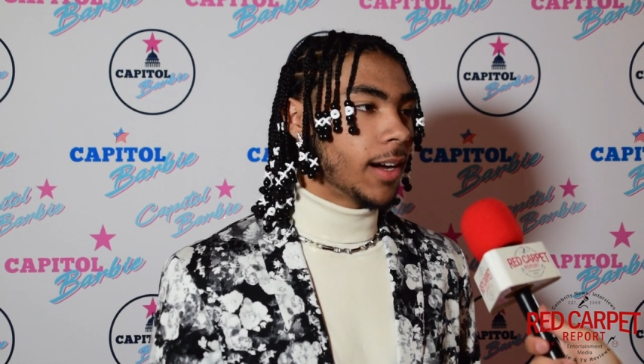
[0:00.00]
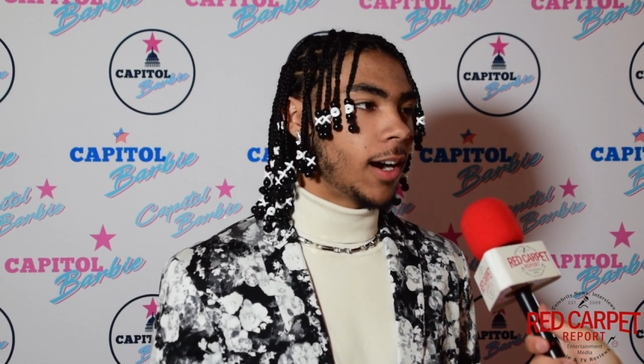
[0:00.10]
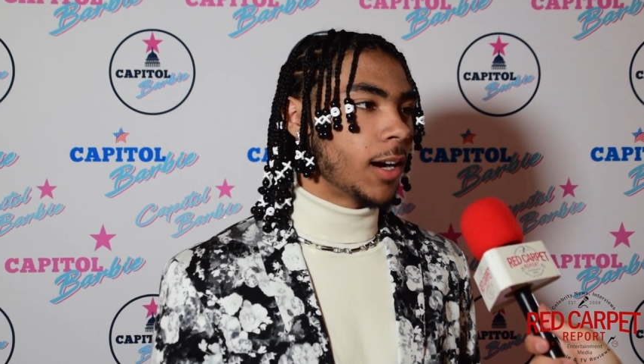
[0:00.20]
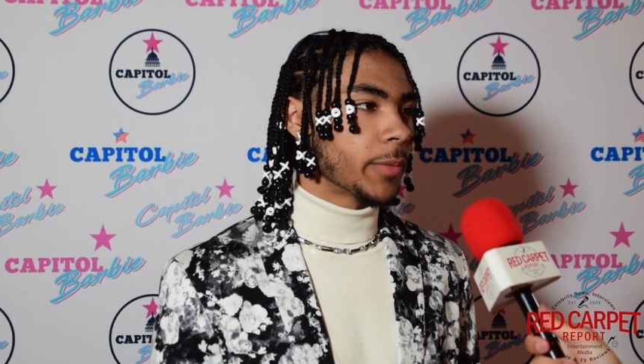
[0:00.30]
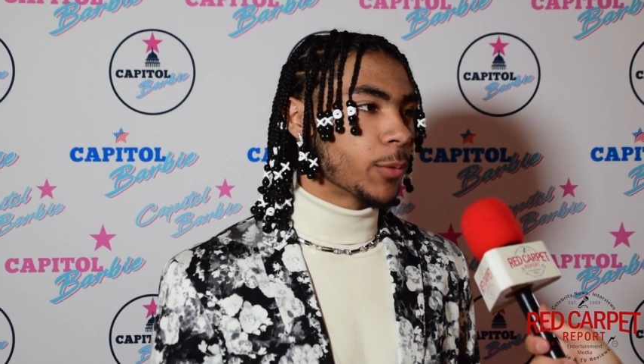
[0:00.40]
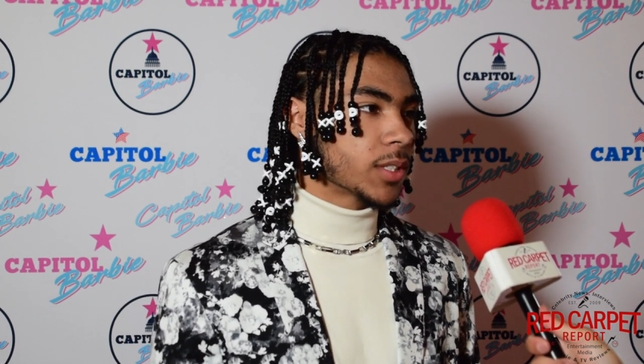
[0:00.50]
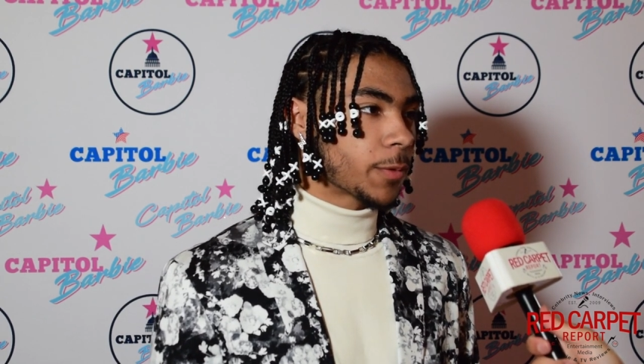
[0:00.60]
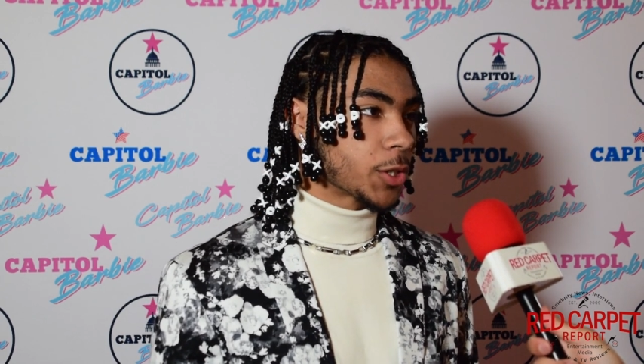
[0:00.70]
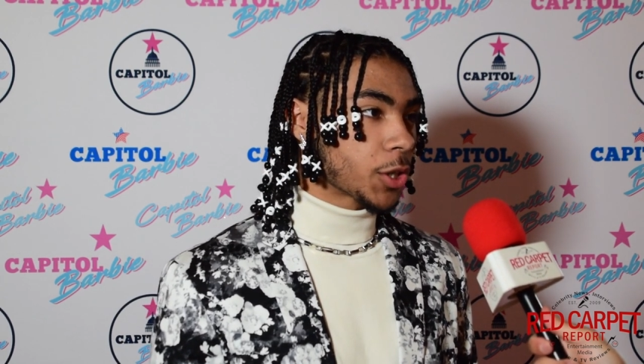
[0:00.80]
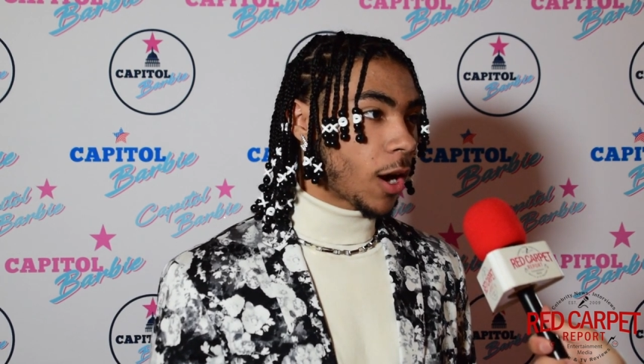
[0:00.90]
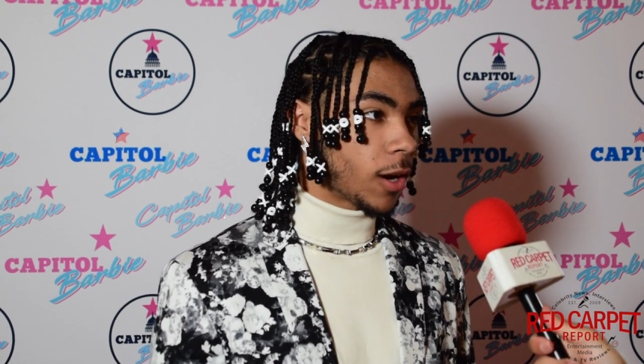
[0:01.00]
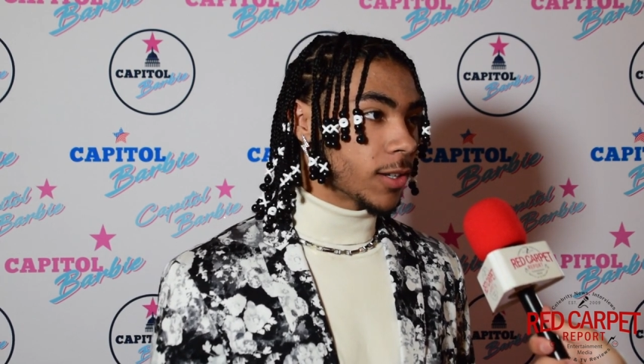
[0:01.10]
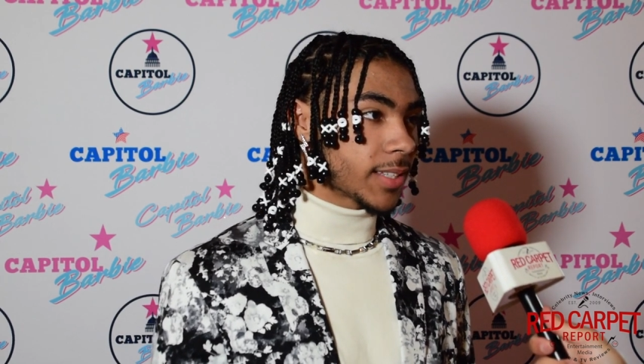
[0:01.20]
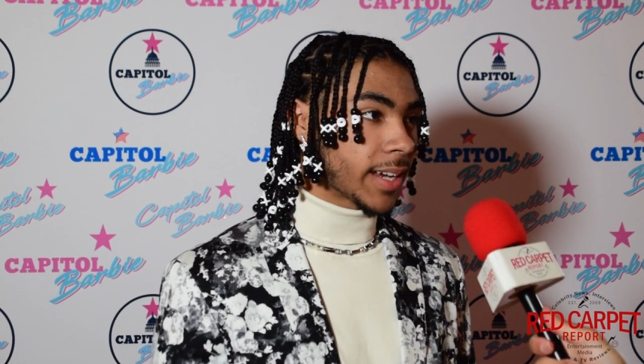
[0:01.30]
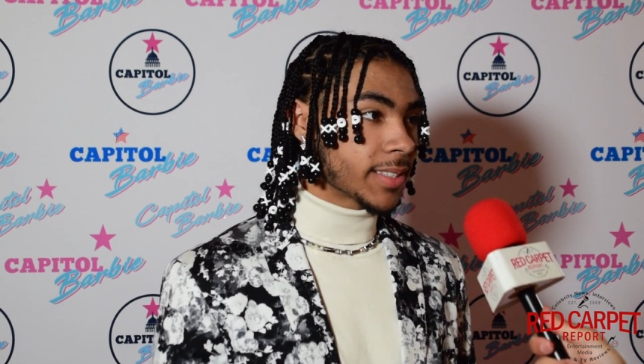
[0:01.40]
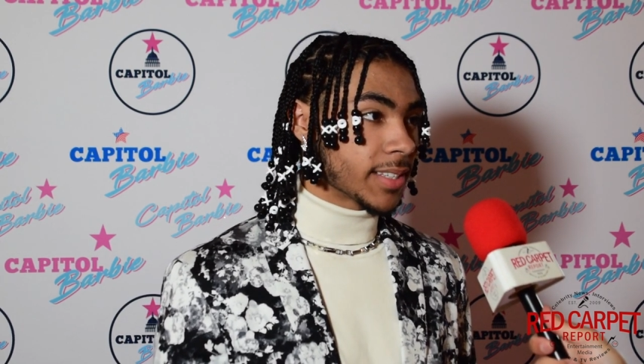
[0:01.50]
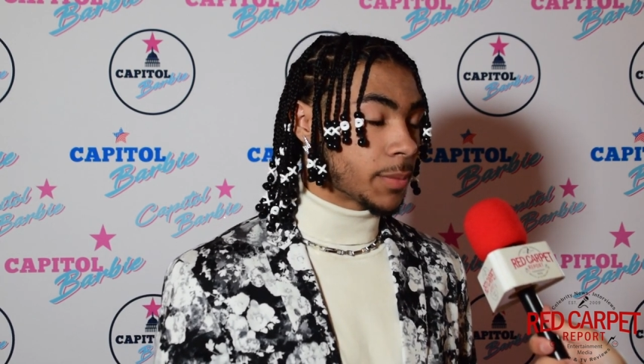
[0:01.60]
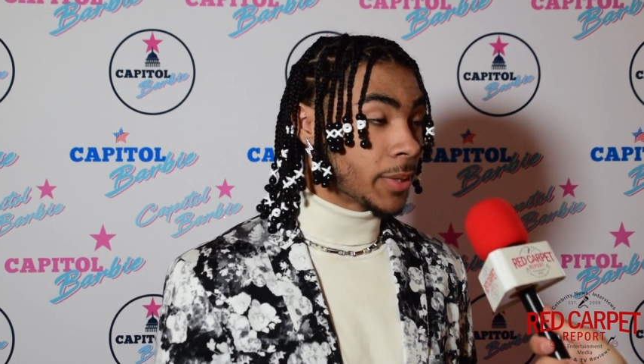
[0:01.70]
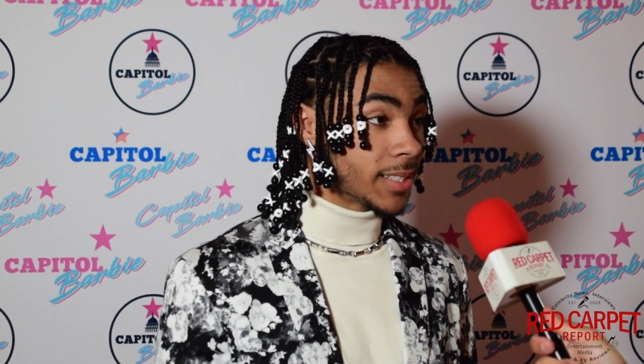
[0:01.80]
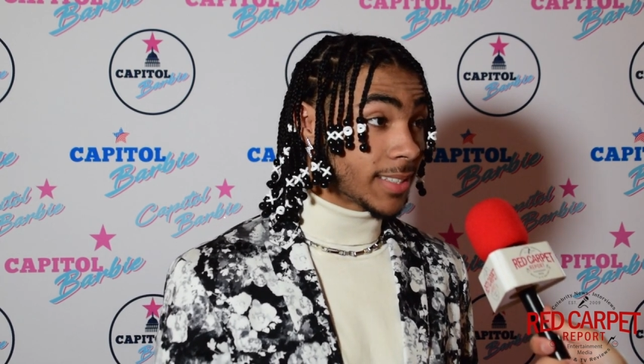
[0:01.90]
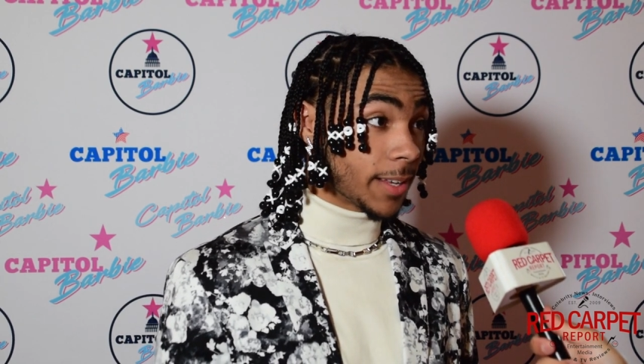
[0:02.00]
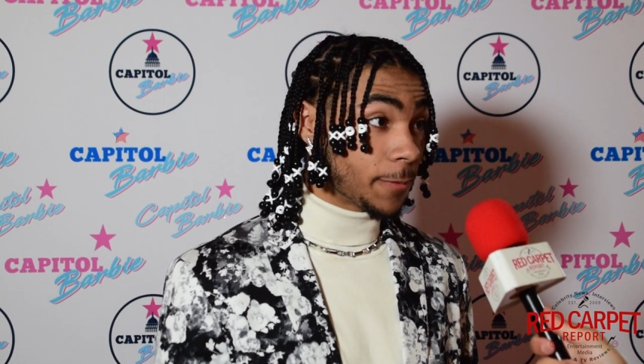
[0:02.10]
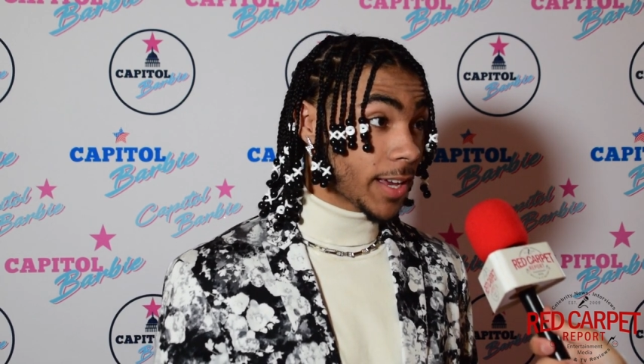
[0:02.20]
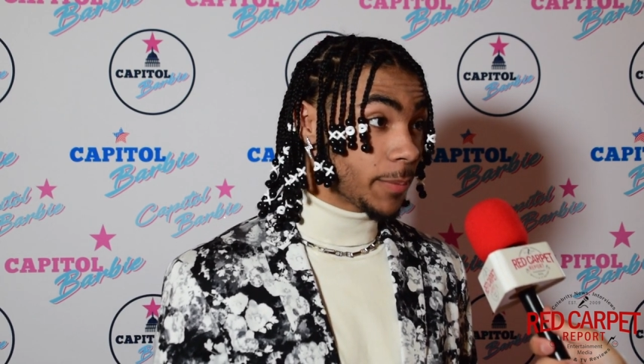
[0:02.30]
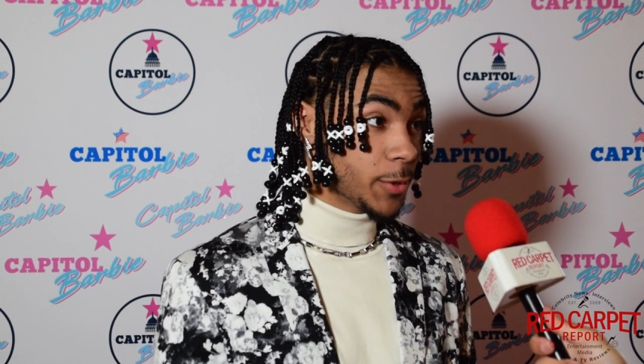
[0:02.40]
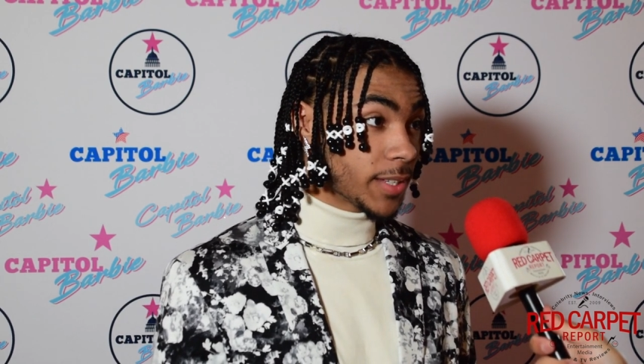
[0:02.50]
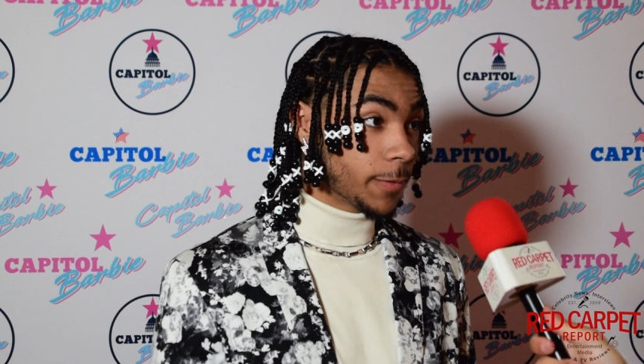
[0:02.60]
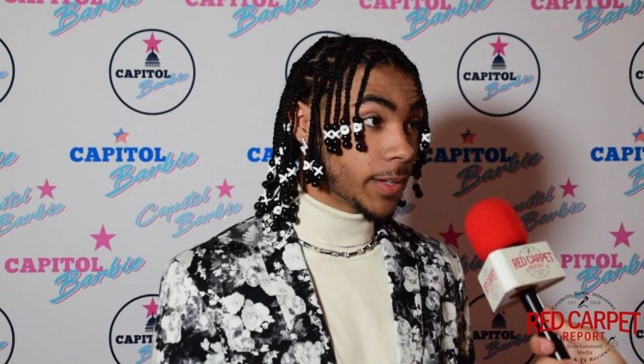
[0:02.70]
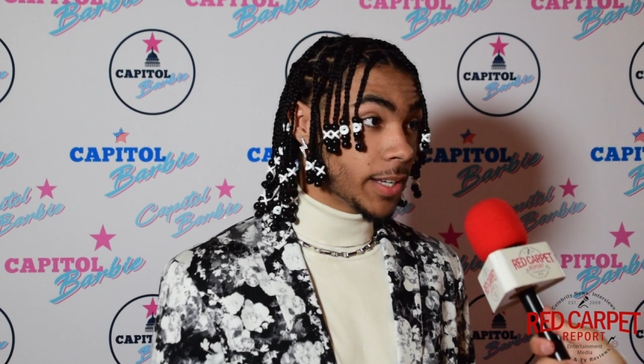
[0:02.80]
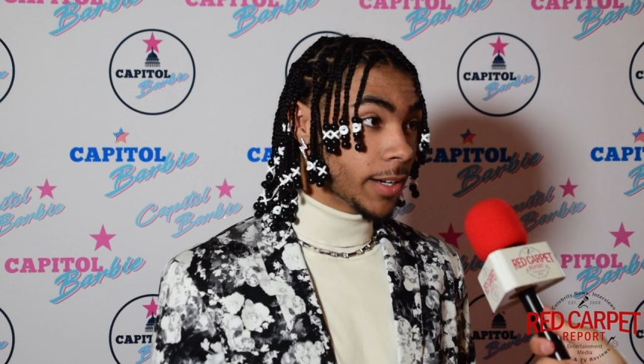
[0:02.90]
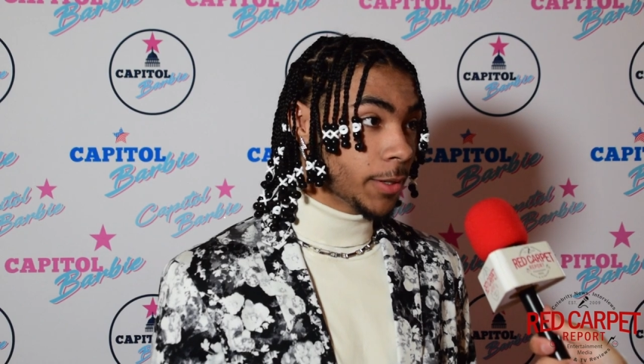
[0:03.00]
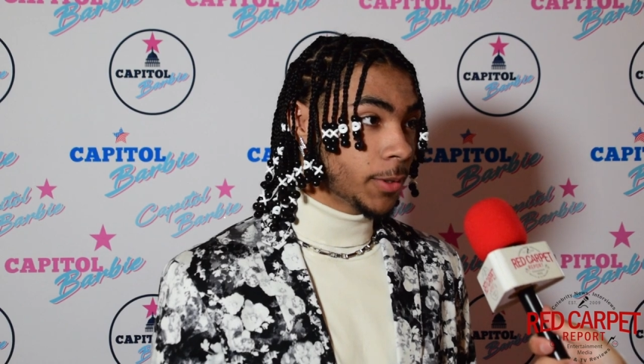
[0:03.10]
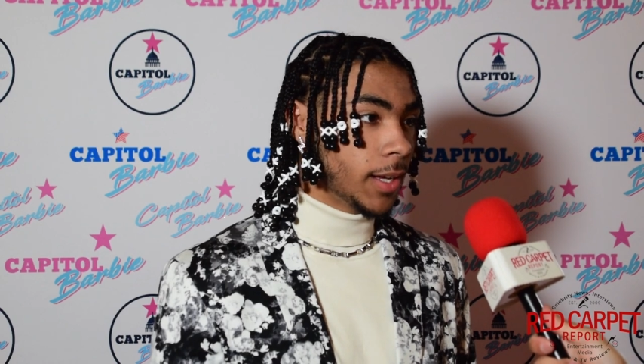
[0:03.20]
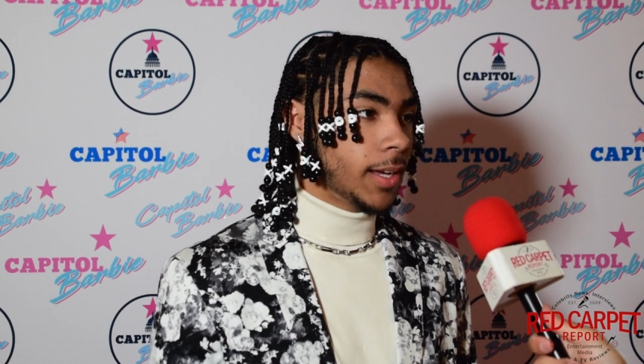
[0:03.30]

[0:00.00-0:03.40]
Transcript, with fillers: Um, it was for Charles X's Pacific music video,